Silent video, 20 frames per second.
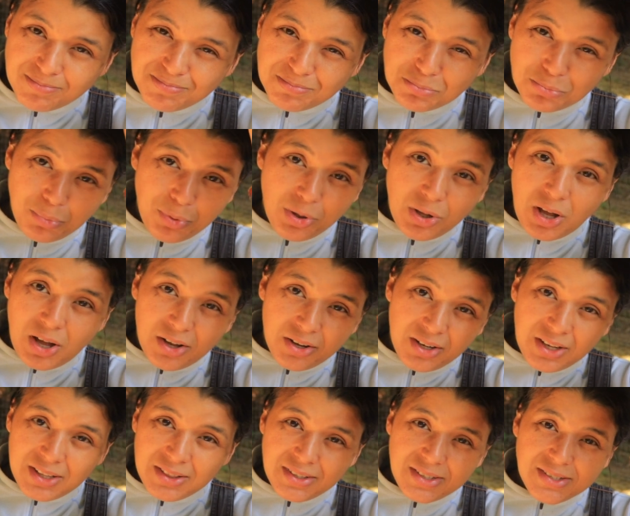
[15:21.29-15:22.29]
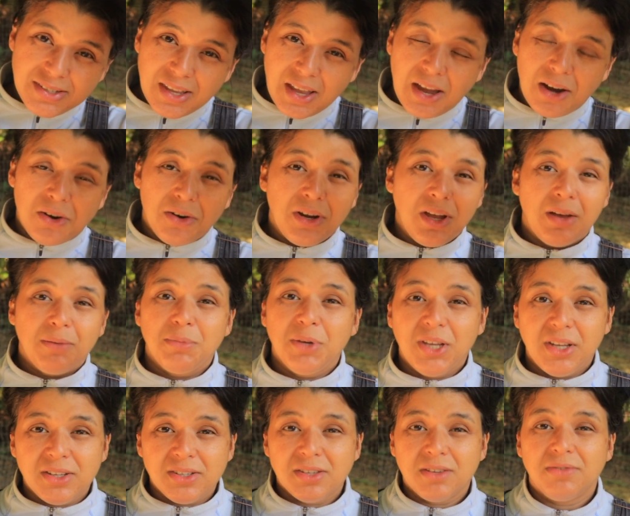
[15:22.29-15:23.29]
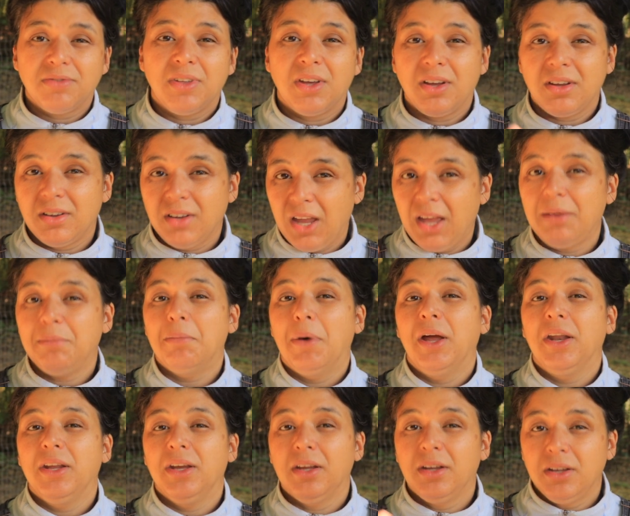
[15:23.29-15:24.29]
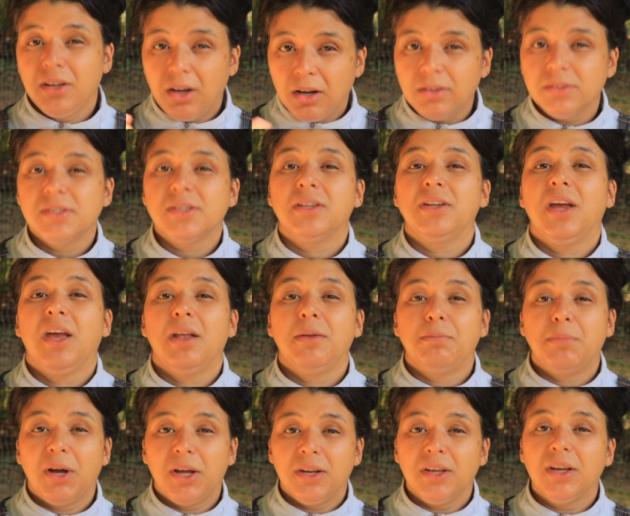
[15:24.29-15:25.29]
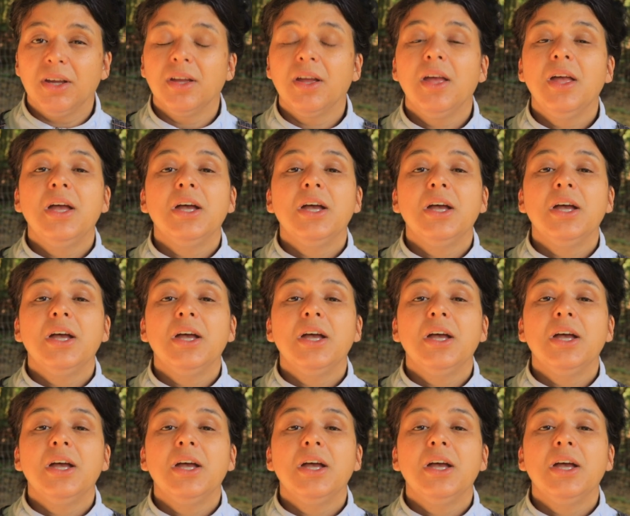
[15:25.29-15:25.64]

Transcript: blood in this area because of the headbutting, constant headbutting.